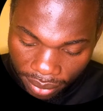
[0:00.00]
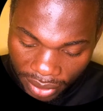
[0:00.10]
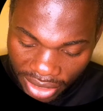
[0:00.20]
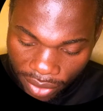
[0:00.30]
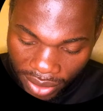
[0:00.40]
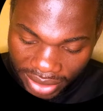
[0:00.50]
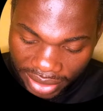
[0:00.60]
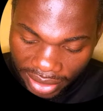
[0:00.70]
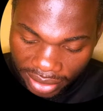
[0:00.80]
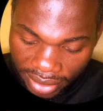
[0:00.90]
the $,
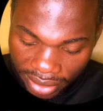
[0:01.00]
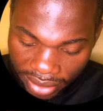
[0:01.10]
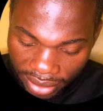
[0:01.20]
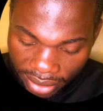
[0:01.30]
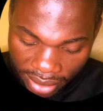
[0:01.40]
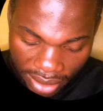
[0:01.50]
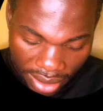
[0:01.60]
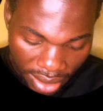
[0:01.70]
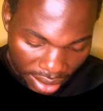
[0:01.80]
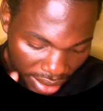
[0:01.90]

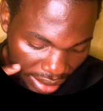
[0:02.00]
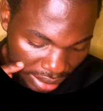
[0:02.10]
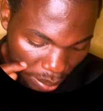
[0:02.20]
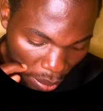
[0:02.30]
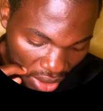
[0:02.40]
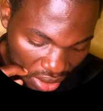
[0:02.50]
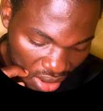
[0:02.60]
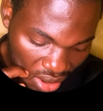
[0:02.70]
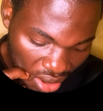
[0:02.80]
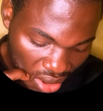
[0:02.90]
then
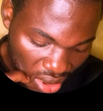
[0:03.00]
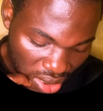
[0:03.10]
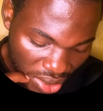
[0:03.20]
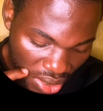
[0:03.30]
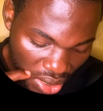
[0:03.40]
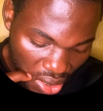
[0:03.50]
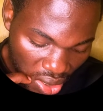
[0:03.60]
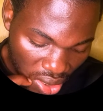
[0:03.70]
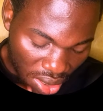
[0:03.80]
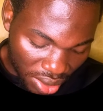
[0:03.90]
space.
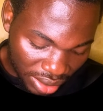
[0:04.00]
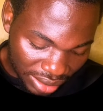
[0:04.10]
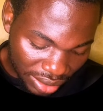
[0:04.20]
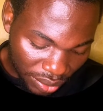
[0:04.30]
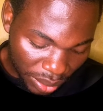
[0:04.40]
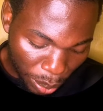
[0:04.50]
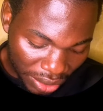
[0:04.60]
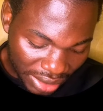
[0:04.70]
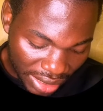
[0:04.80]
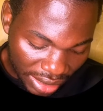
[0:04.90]
There's no
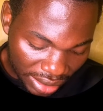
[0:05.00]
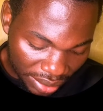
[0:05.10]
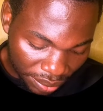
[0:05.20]
space there.